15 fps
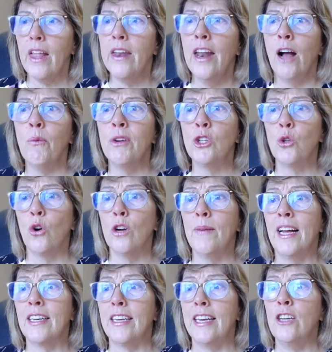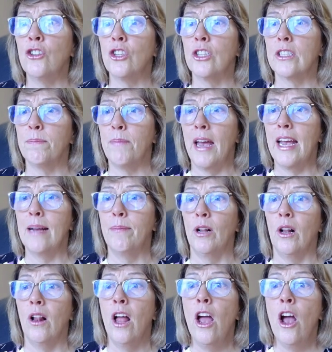Now we talk about interest
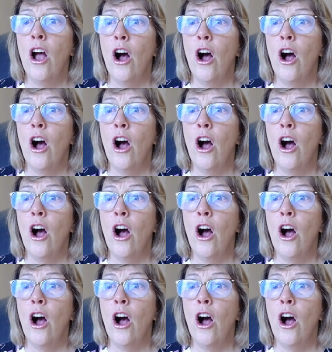payable